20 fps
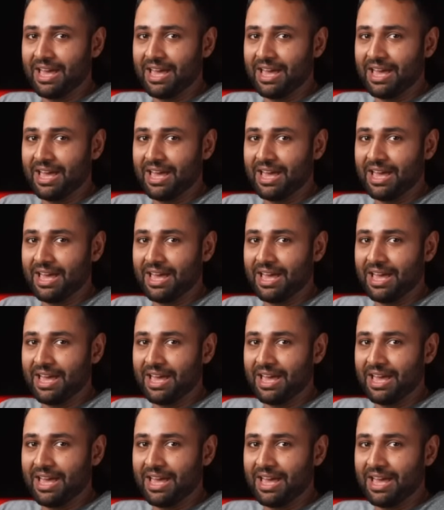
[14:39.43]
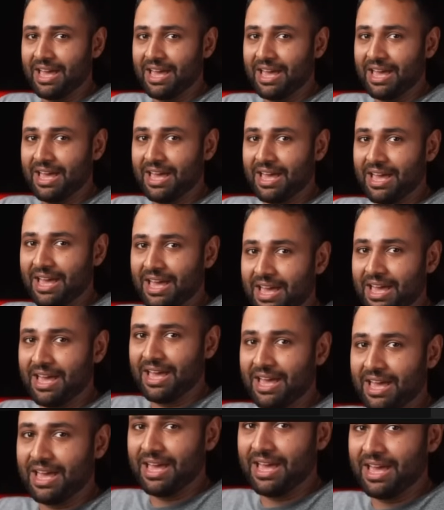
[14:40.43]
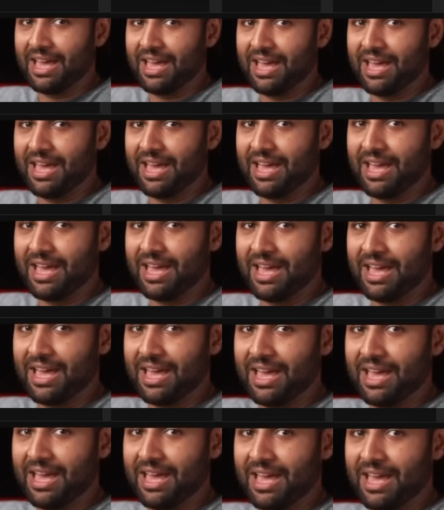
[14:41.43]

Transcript: [no speech]